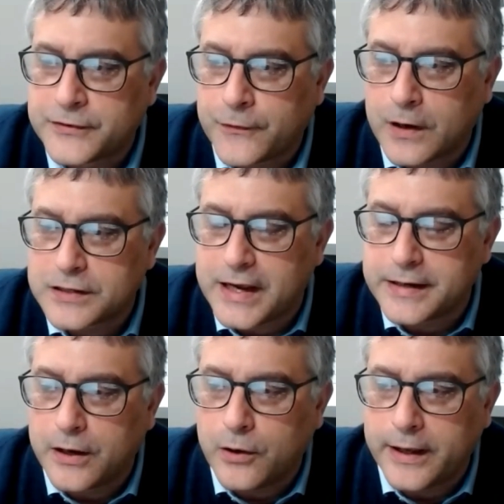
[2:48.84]
far as I
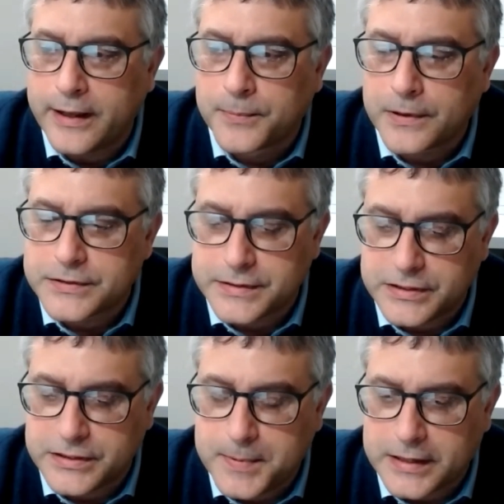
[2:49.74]
know, in-person
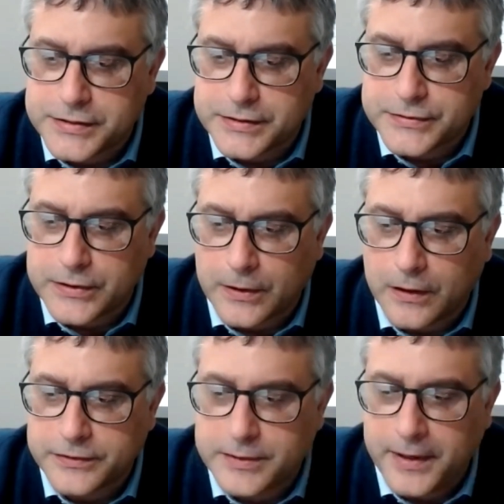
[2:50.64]
inspections are
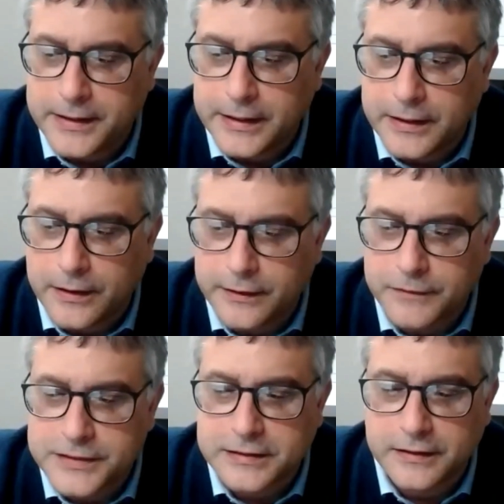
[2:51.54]
all depending on the
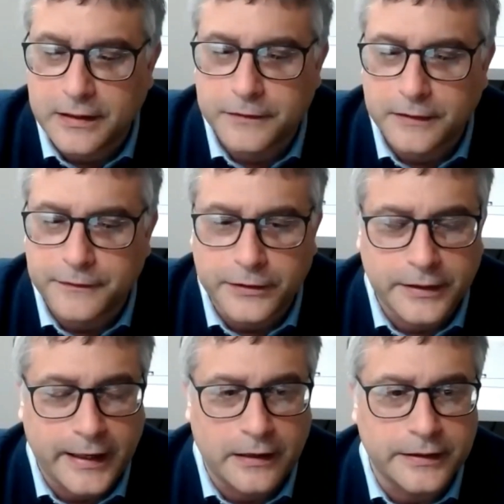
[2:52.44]
risk level of your
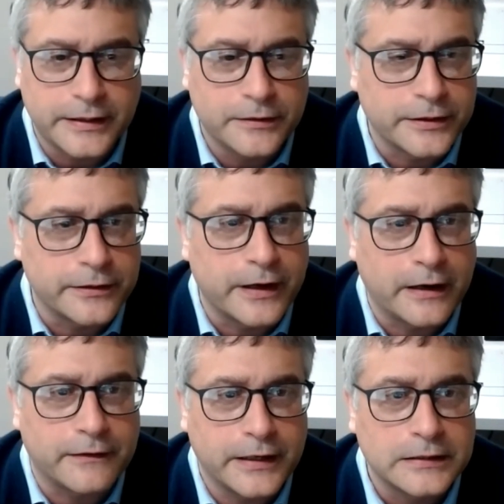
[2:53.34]
county or your
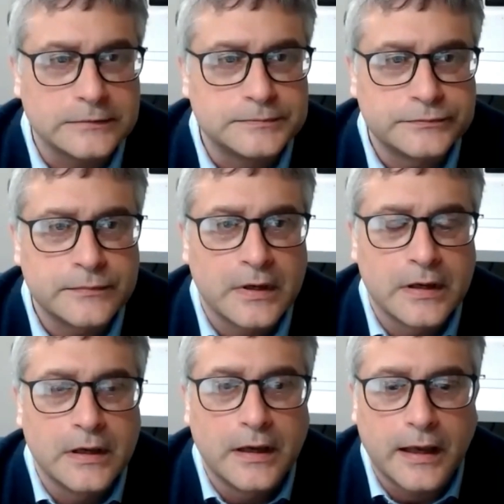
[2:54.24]
area.
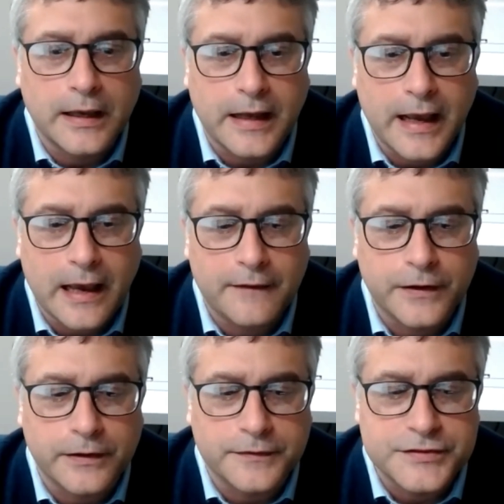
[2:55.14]
And I have
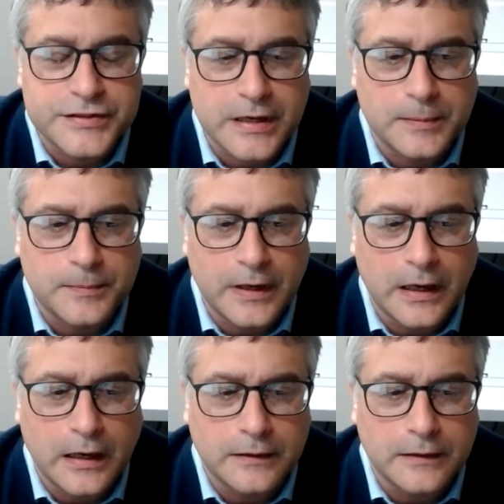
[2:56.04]
heard of some